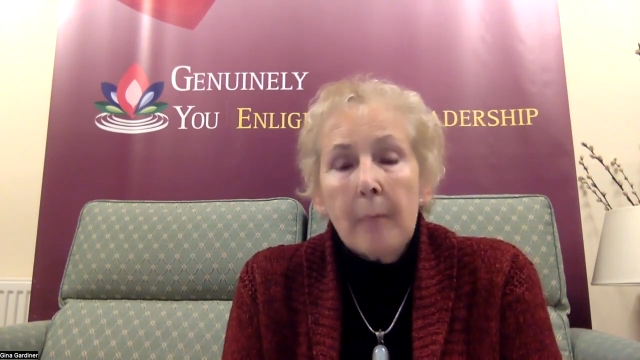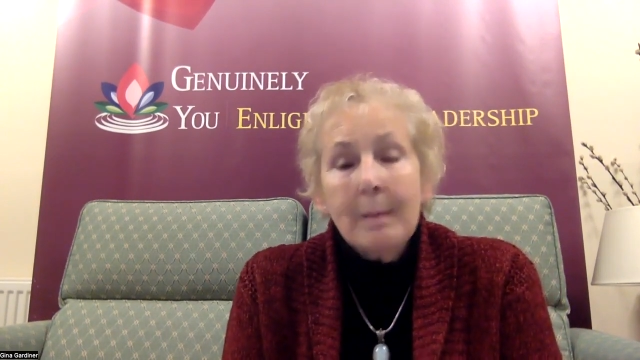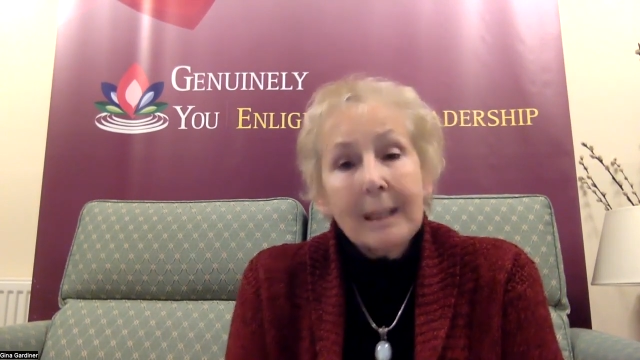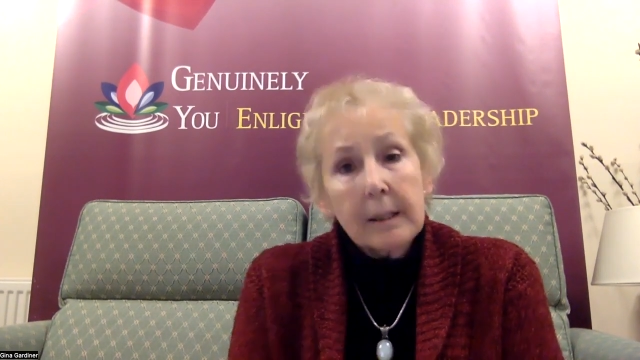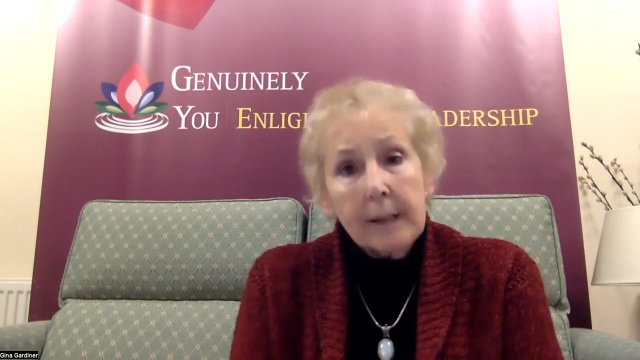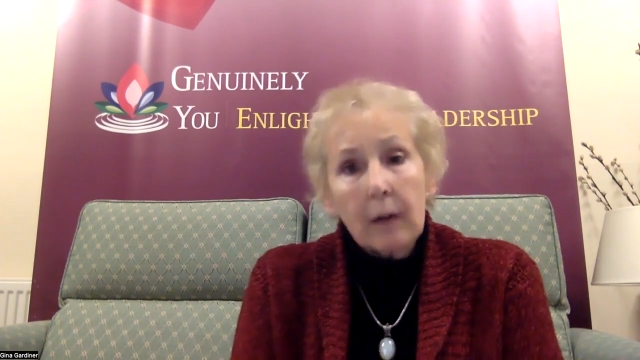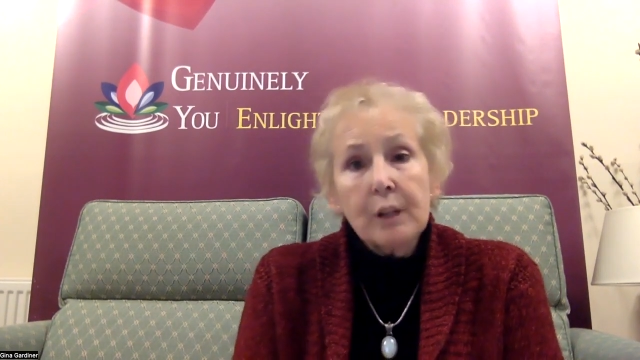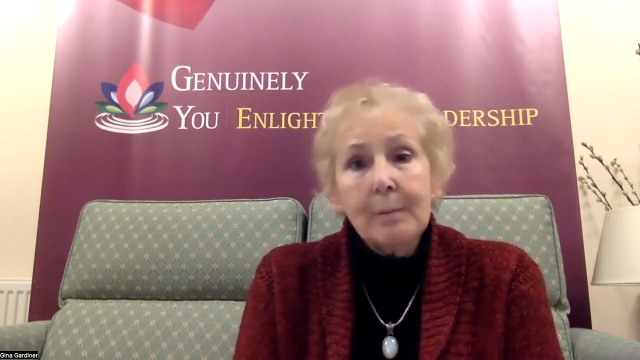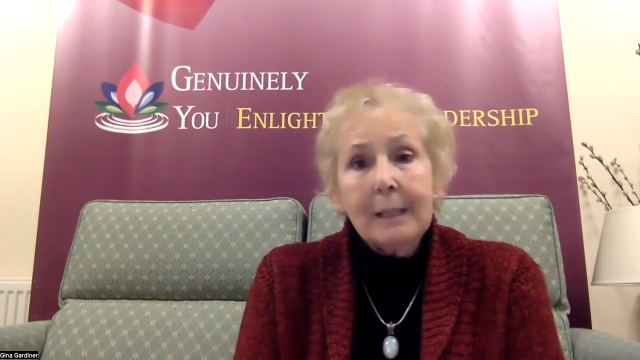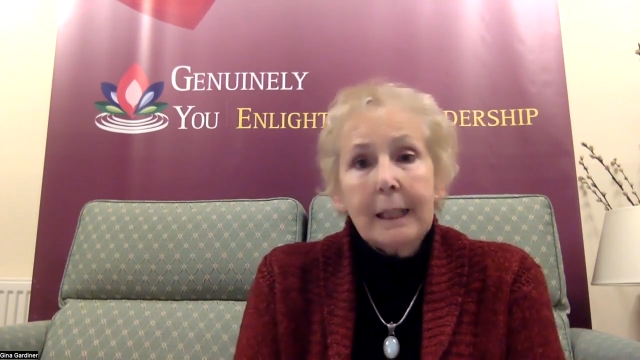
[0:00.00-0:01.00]
Because
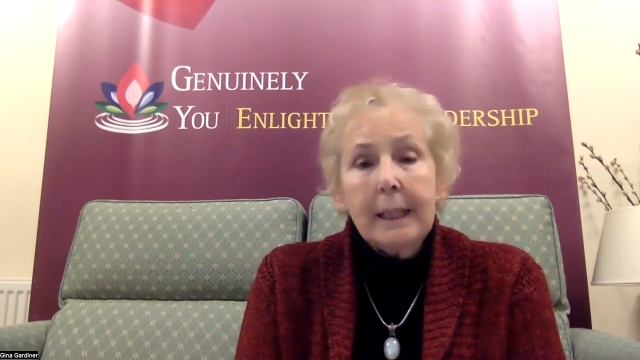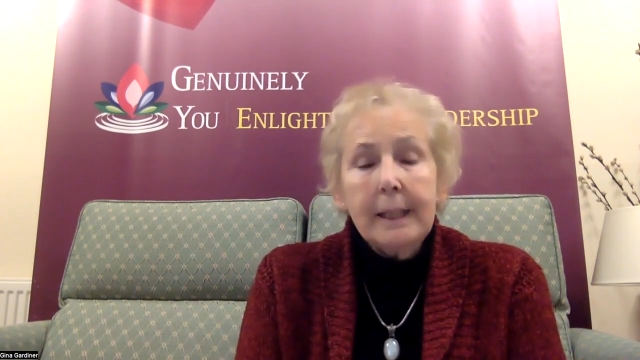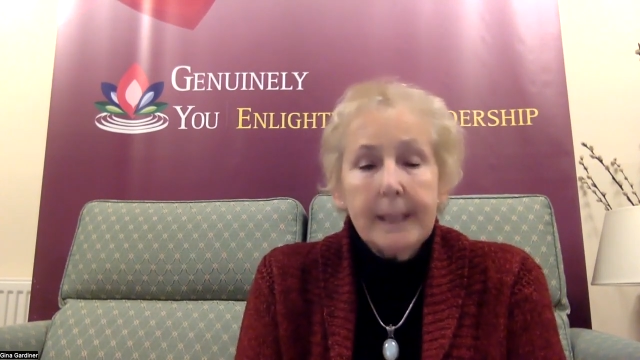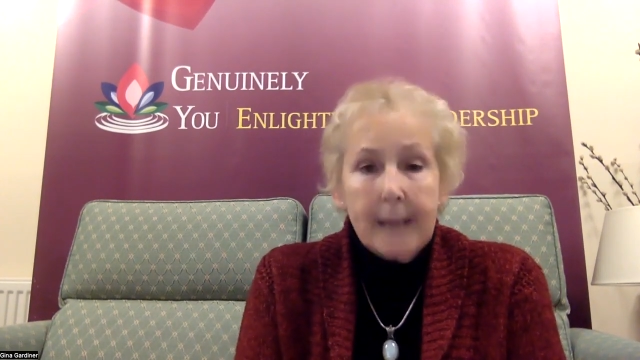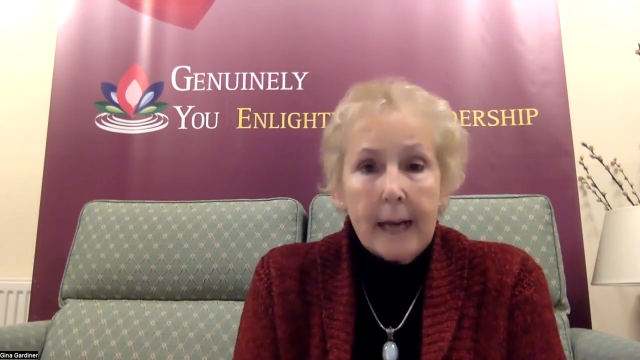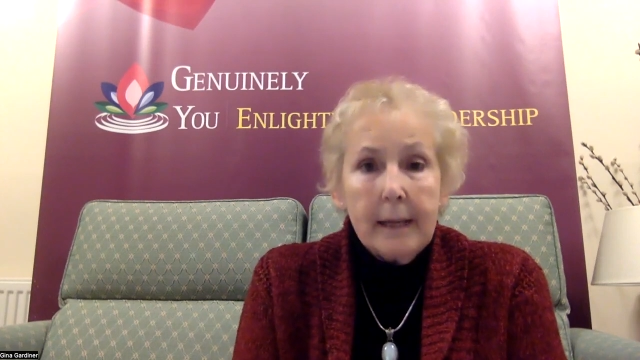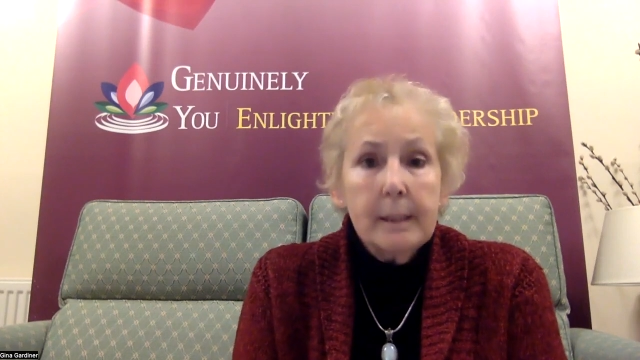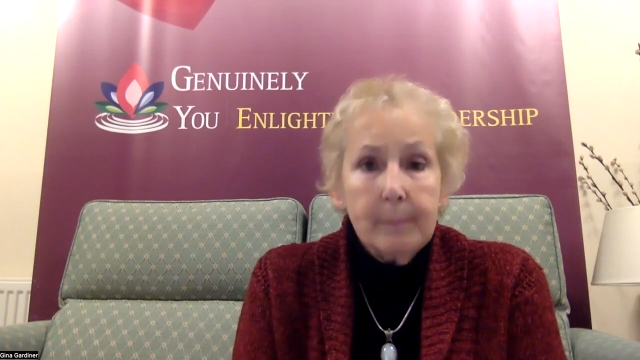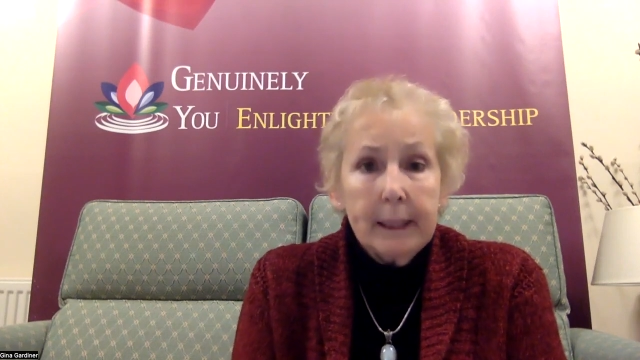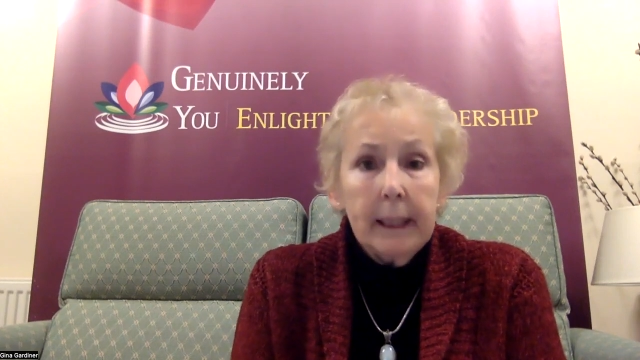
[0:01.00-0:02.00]
ultimately, today is
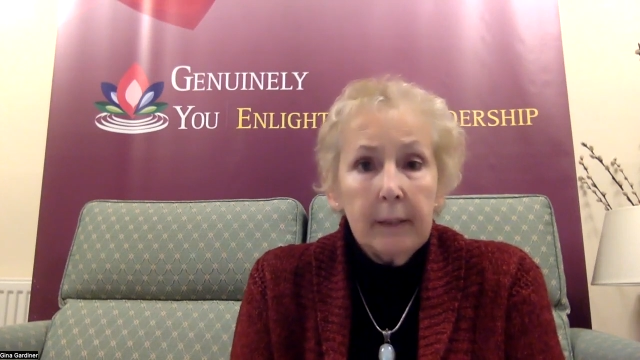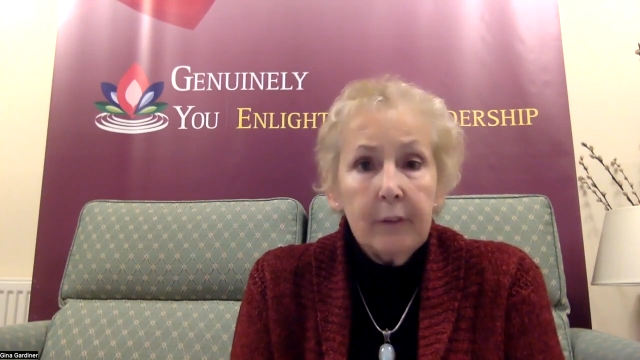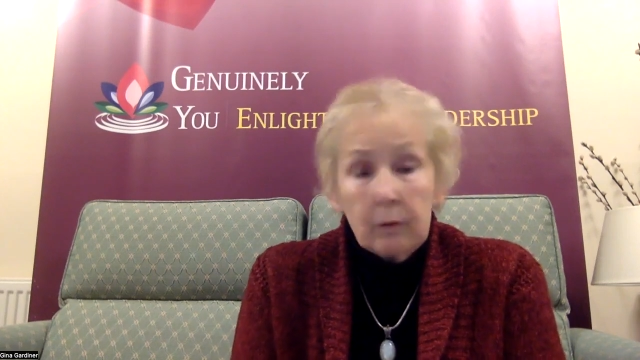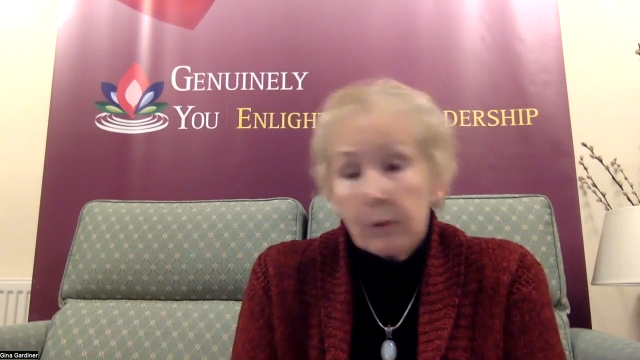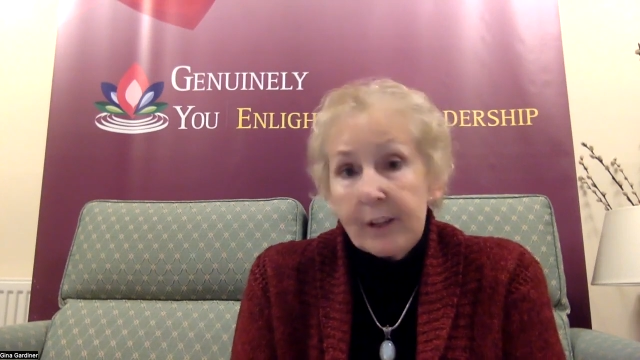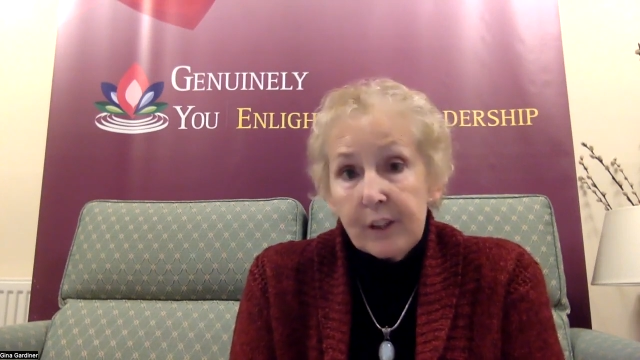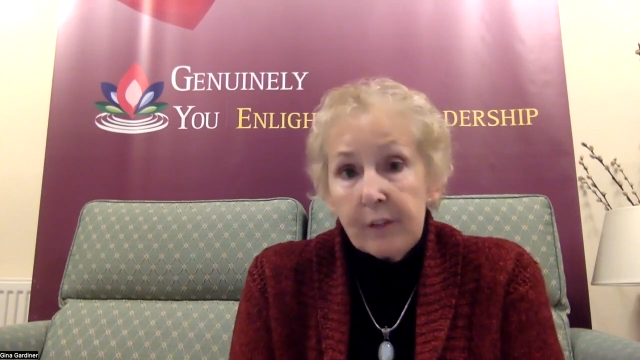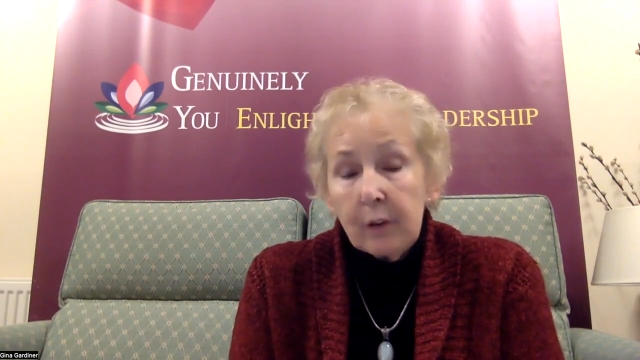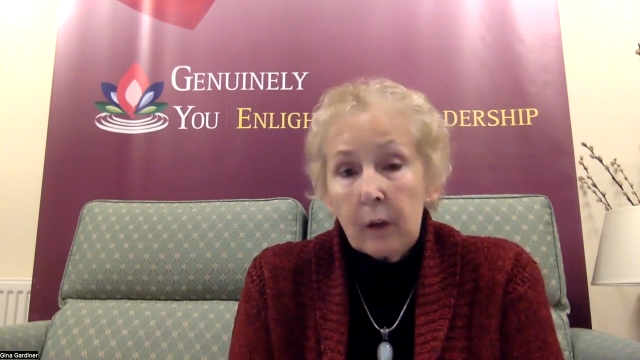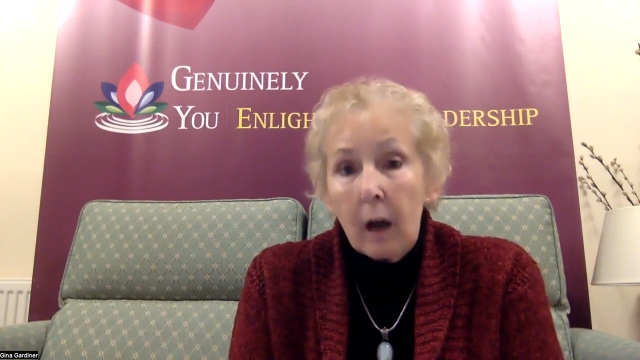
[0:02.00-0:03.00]
the beginning of the rest
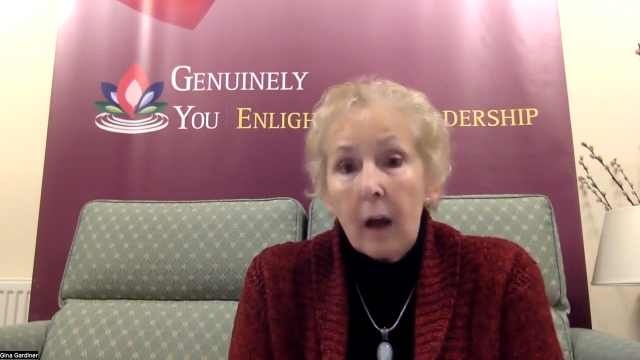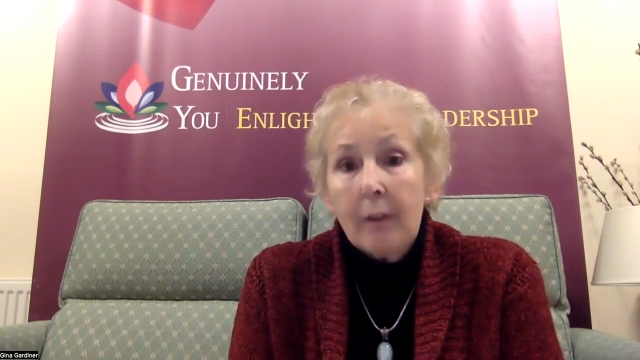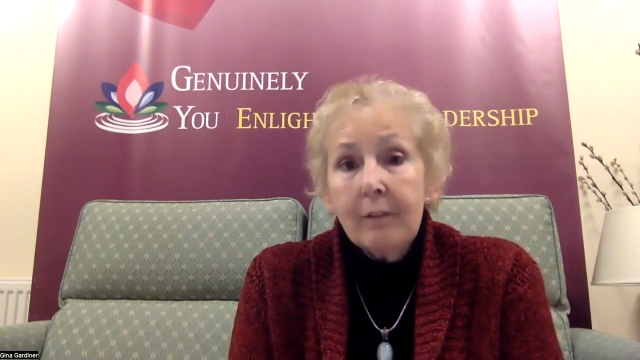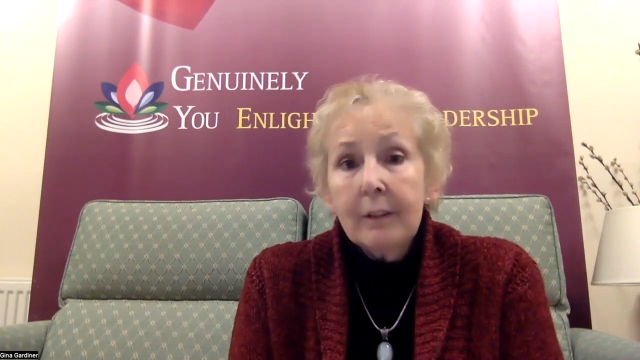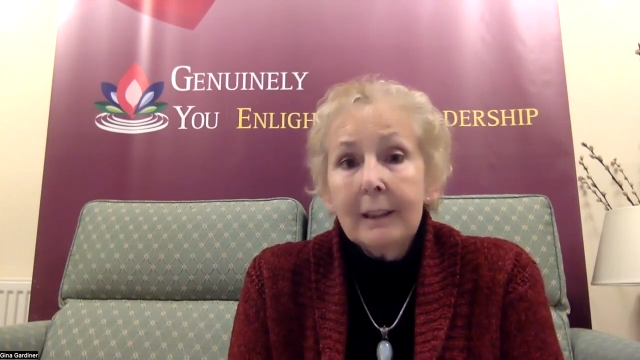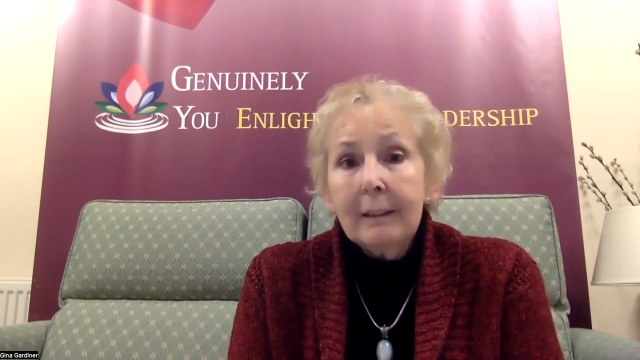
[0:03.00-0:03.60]
of your life,